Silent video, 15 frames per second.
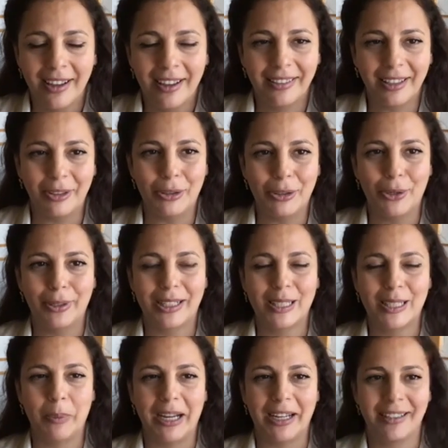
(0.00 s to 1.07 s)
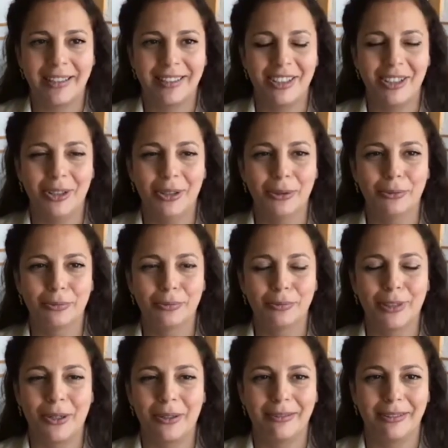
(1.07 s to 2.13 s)
that you don't expect to
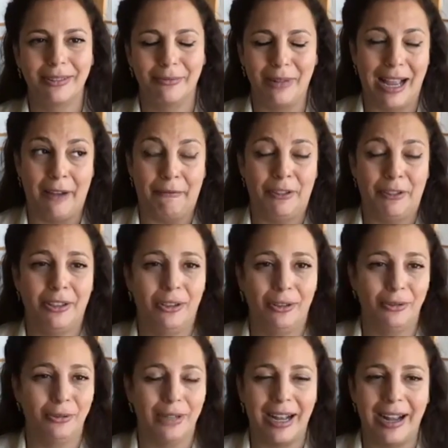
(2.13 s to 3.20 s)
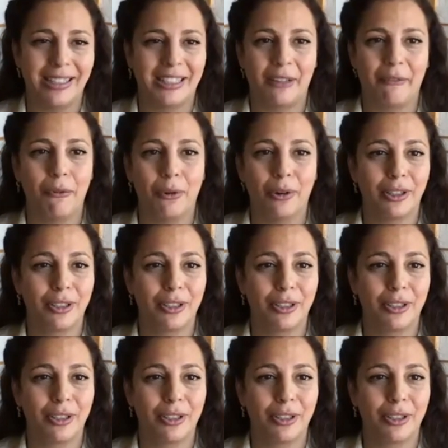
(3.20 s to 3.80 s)
have to ask for.